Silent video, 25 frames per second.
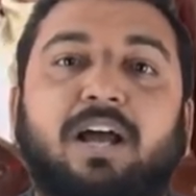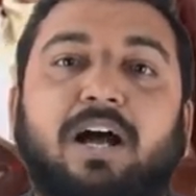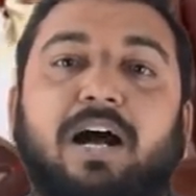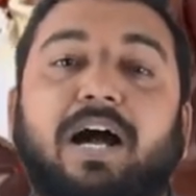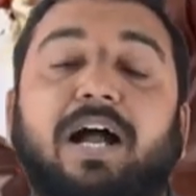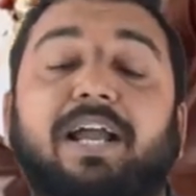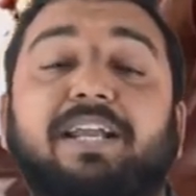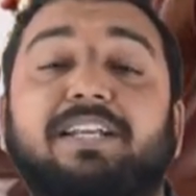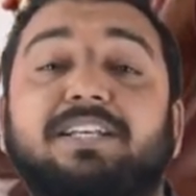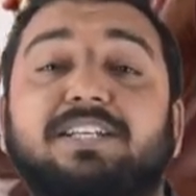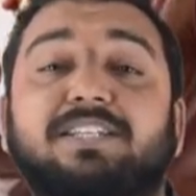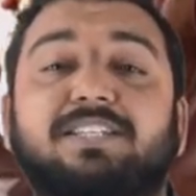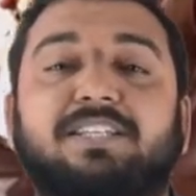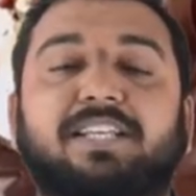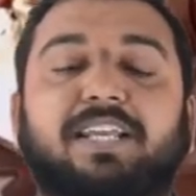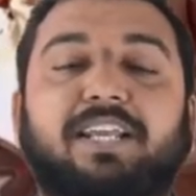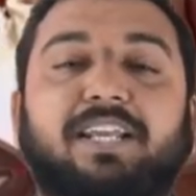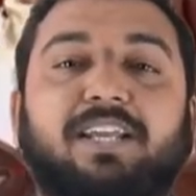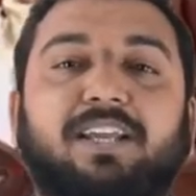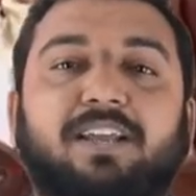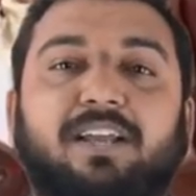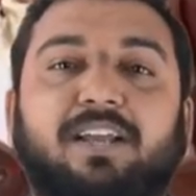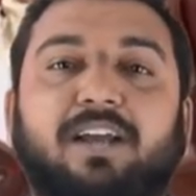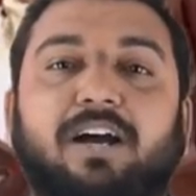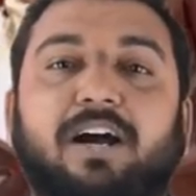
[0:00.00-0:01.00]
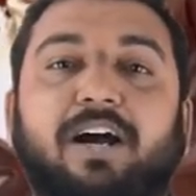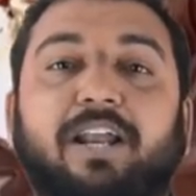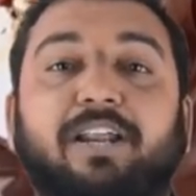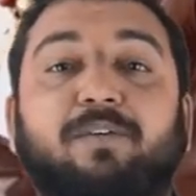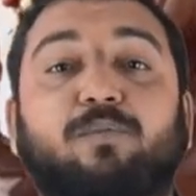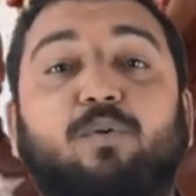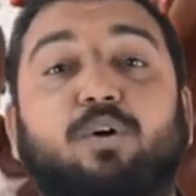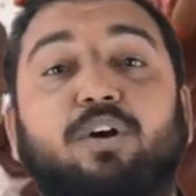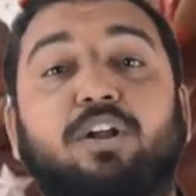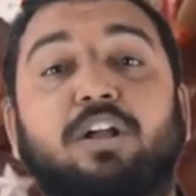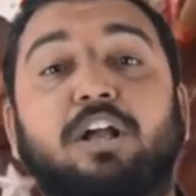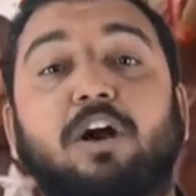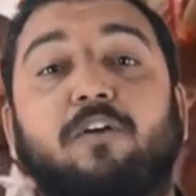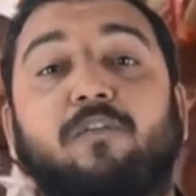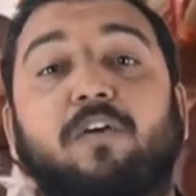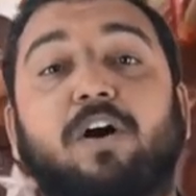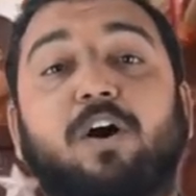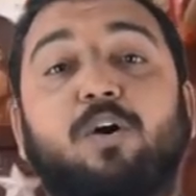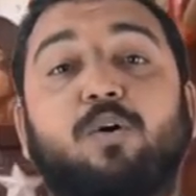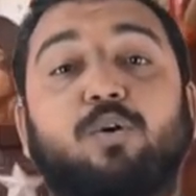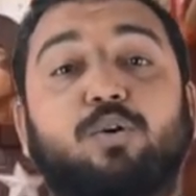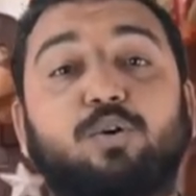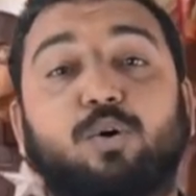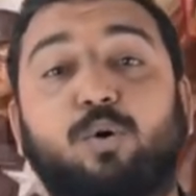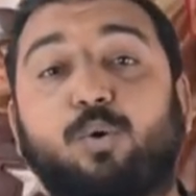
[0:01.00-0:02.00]
I just say, are wo
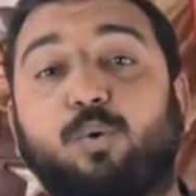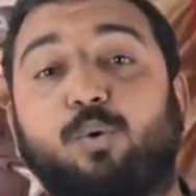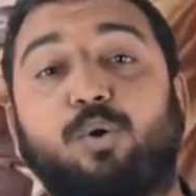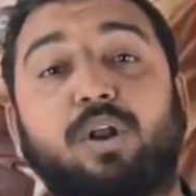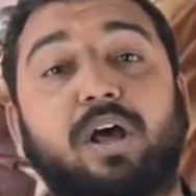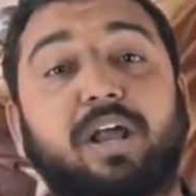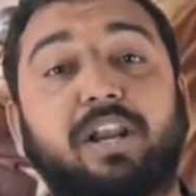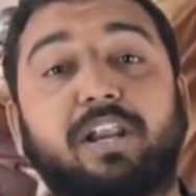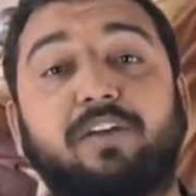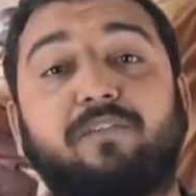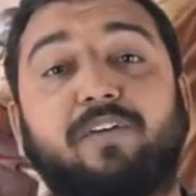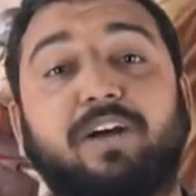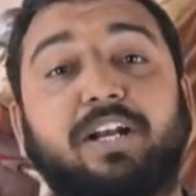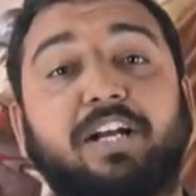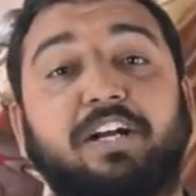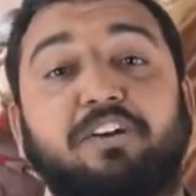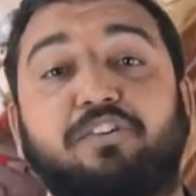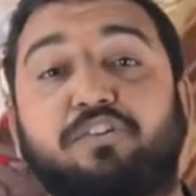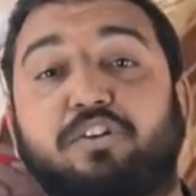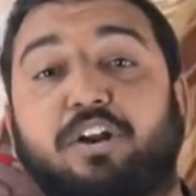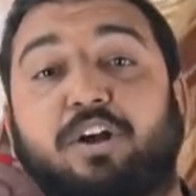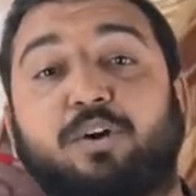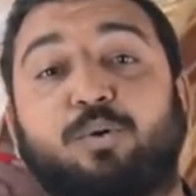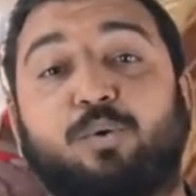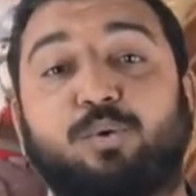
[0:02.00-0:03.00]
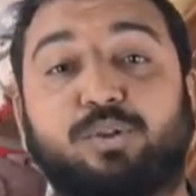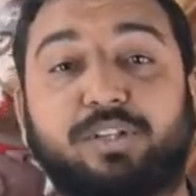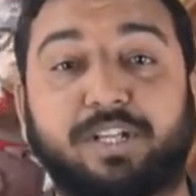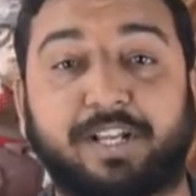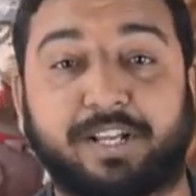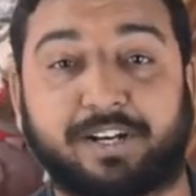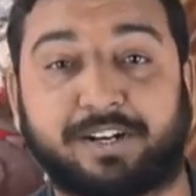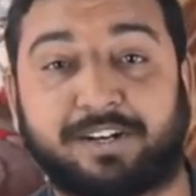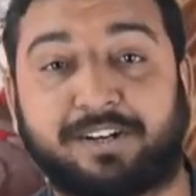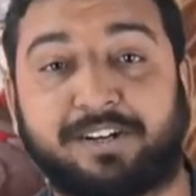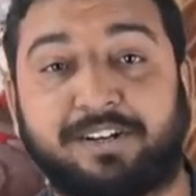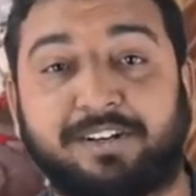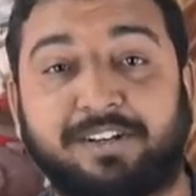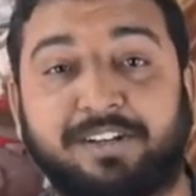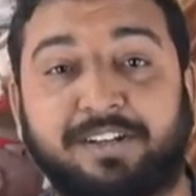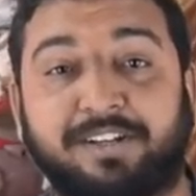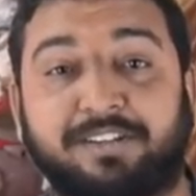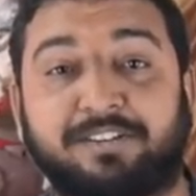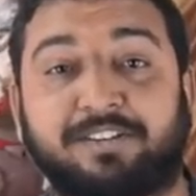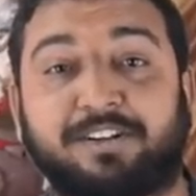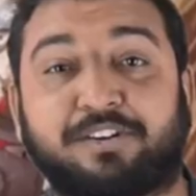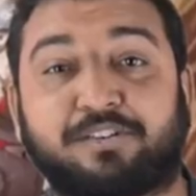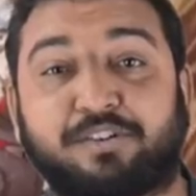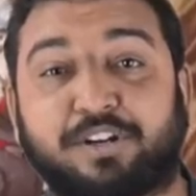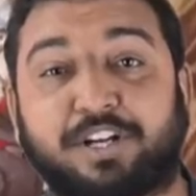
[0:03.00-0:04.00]
gawahon ko udane wale truck hote hai na,
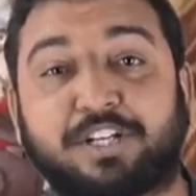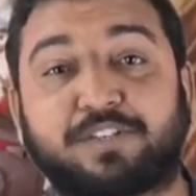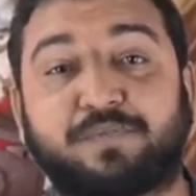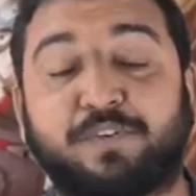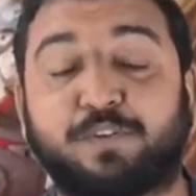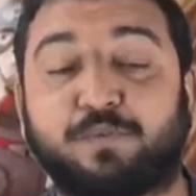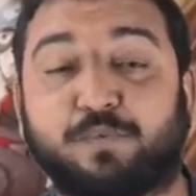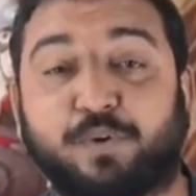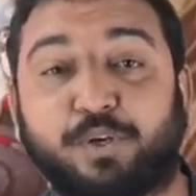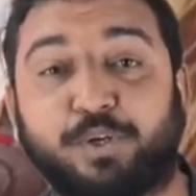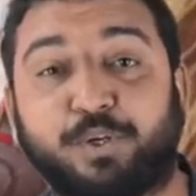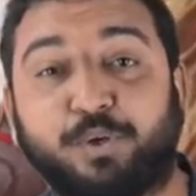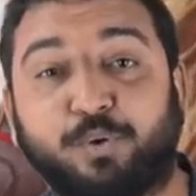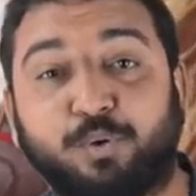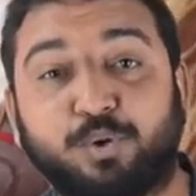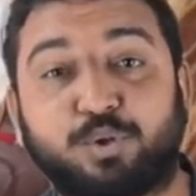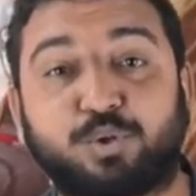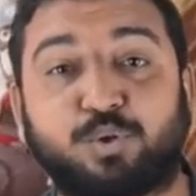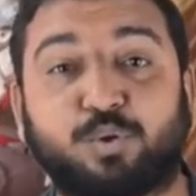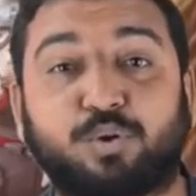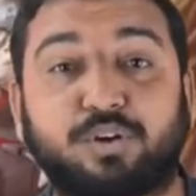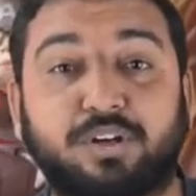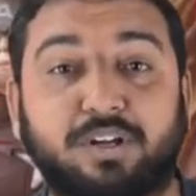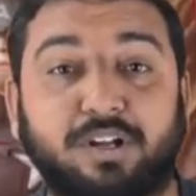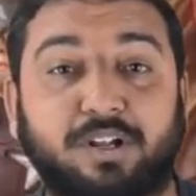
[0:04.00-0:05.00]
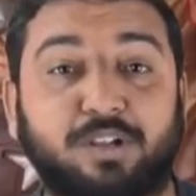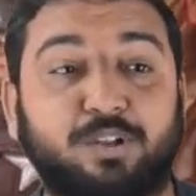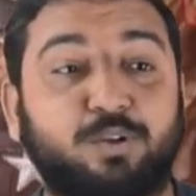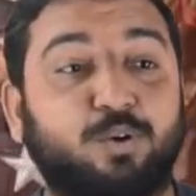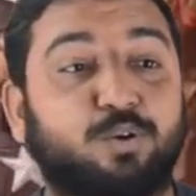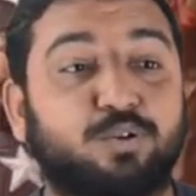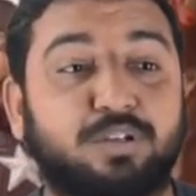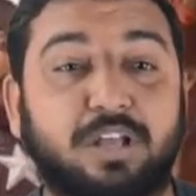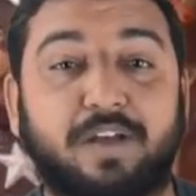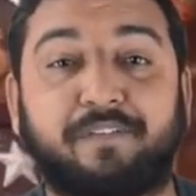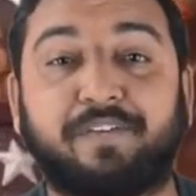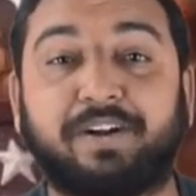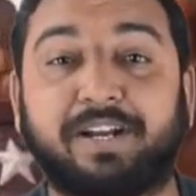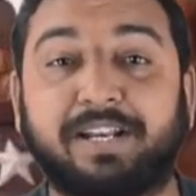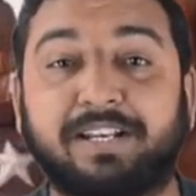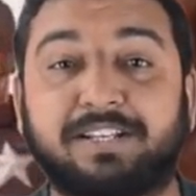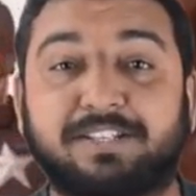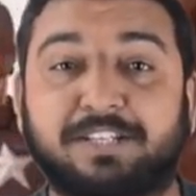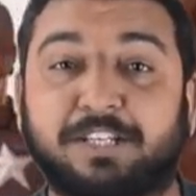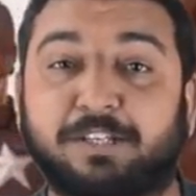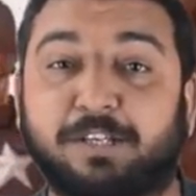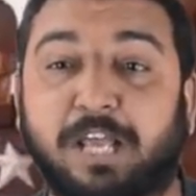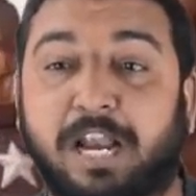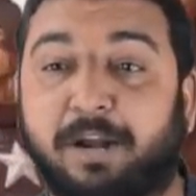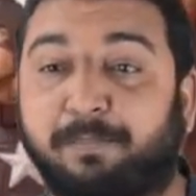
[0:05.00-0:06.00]
the trucks which were used to kill those
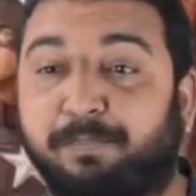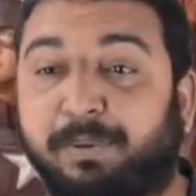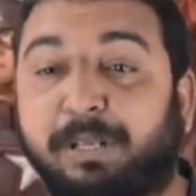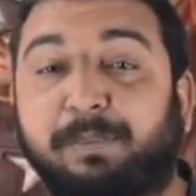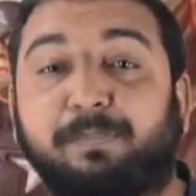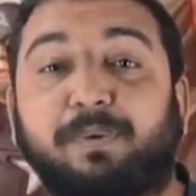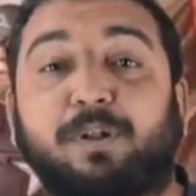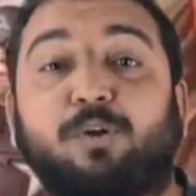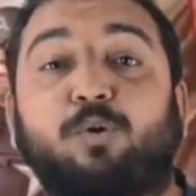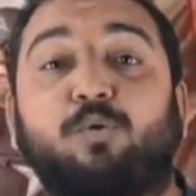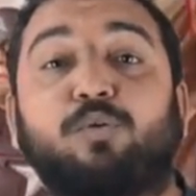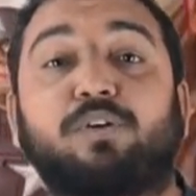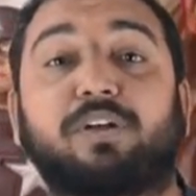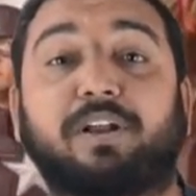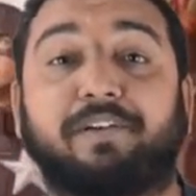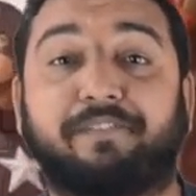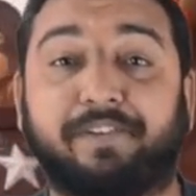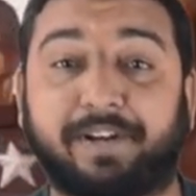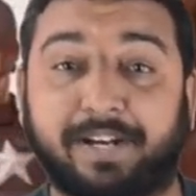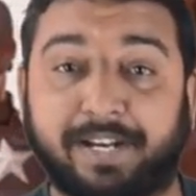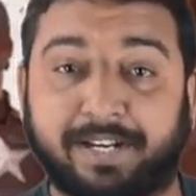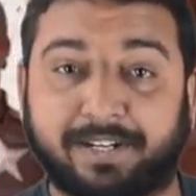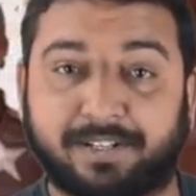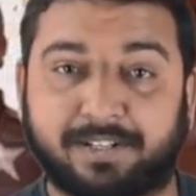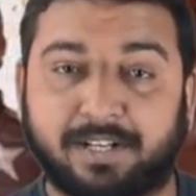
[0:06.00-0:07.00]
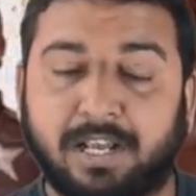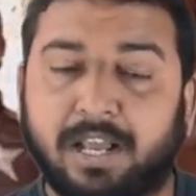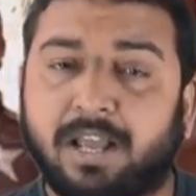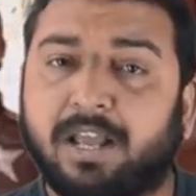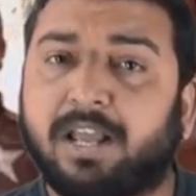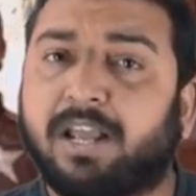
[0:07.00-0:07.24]
evidences and people who were evident.